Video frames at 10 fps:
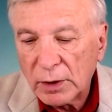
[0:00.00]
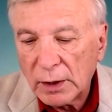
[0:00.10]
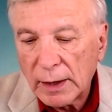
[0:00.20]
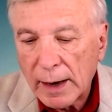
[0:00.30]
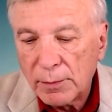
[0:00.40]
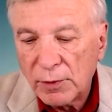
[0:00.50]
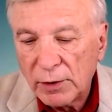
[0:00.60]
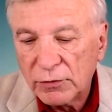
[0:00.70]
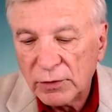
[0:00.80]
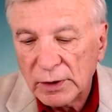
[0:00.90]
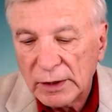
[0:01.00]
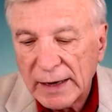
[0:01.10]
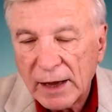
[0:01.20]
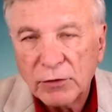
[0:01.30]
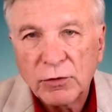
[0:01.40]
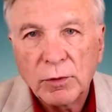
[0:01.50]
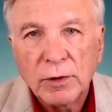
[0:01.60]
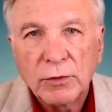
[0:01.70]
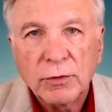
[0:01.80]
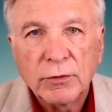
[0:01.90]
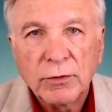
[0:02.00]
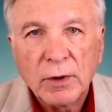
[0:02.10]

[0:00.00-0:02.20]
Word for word: collaboration in the national interest.